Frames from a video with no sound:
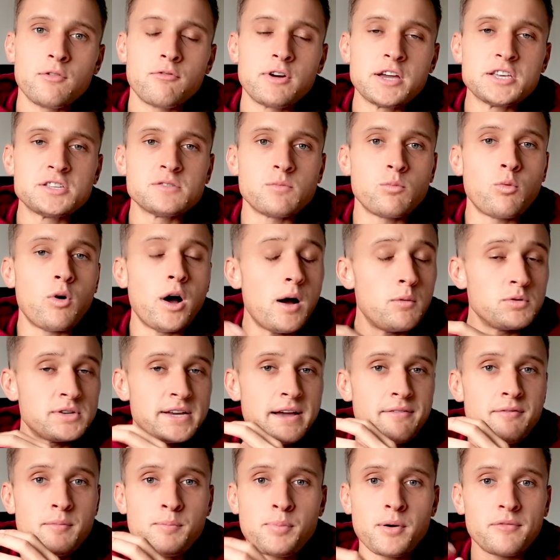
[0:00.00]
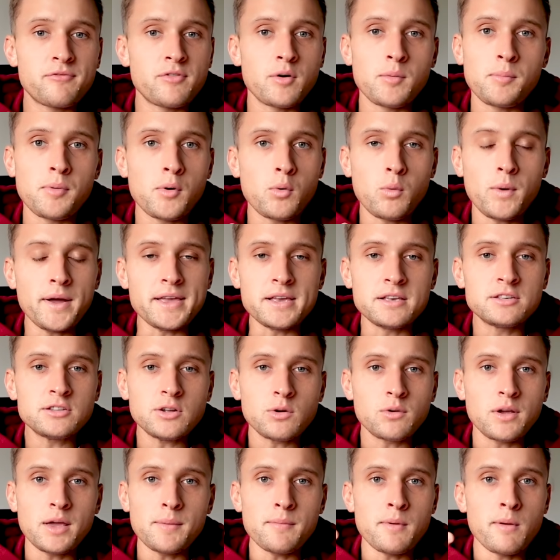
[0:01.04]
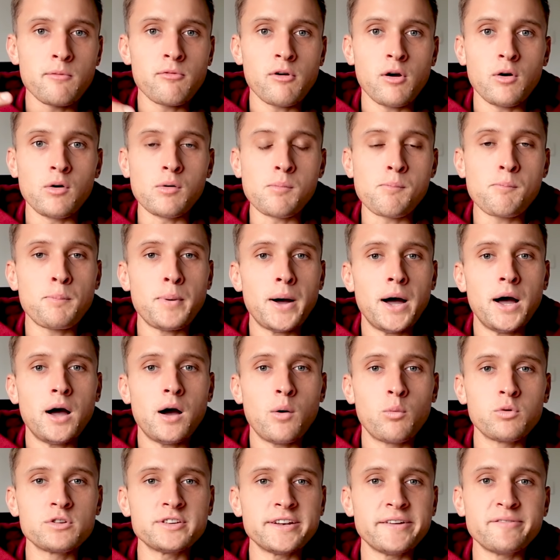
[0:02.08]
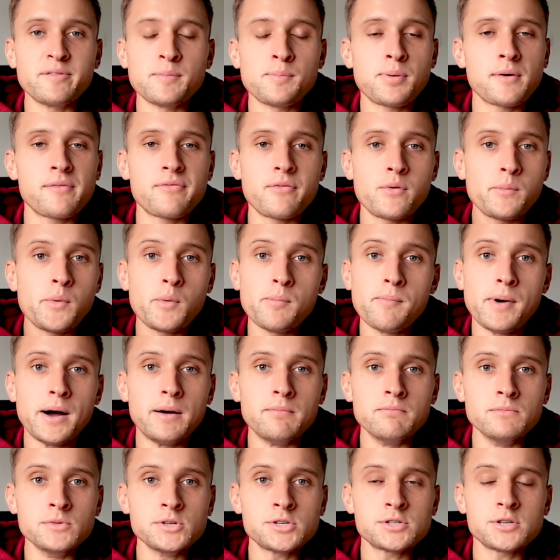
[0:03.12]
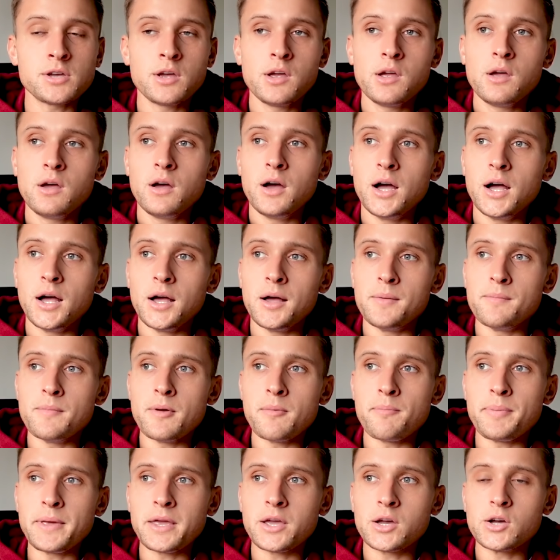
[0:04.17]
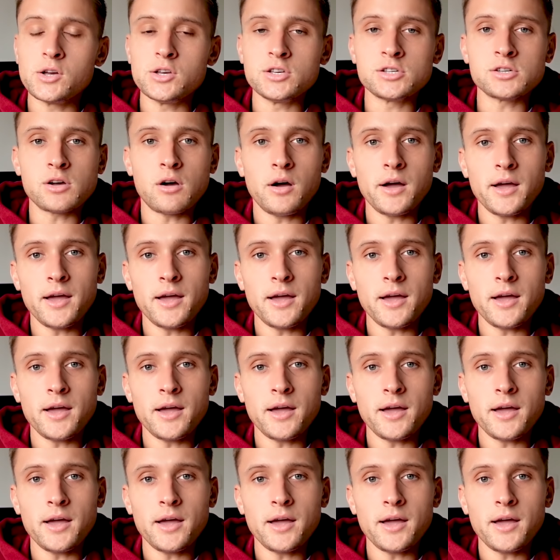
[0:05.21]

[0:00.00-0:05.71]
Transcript: The reason why I was having profitable weeks, don't get me wrong, but I wasn't having profitable months because